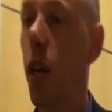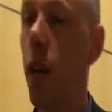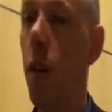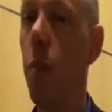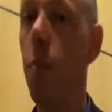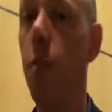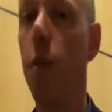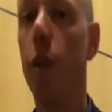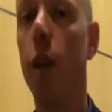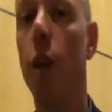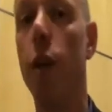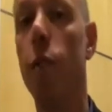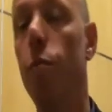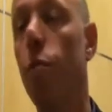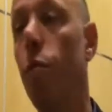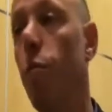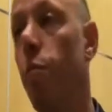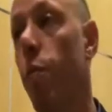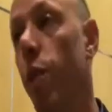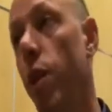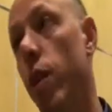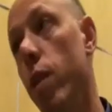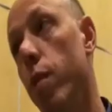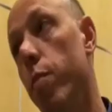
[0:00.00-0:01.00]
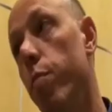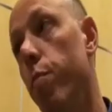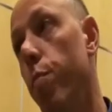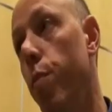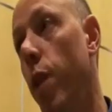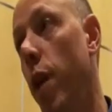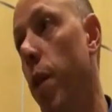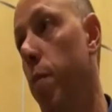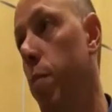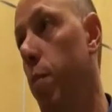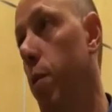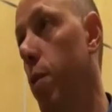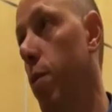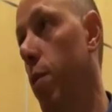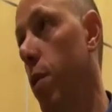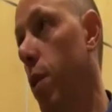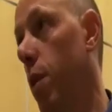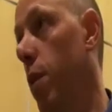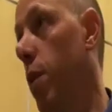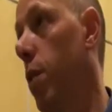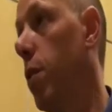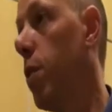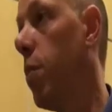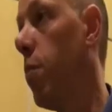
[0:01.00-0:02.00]
But the hope would be that
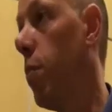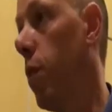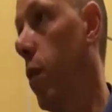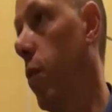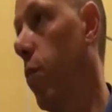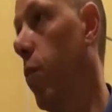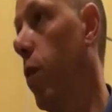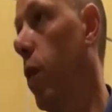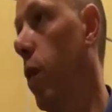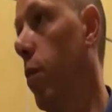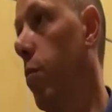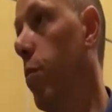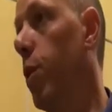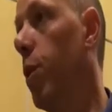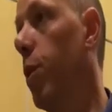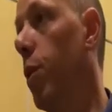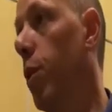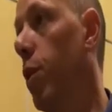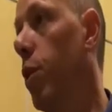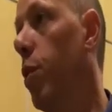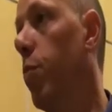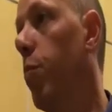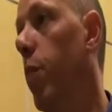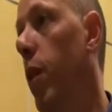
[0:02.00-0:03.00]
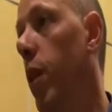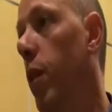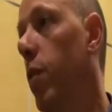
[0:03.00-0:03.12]
perhaps something will emerge,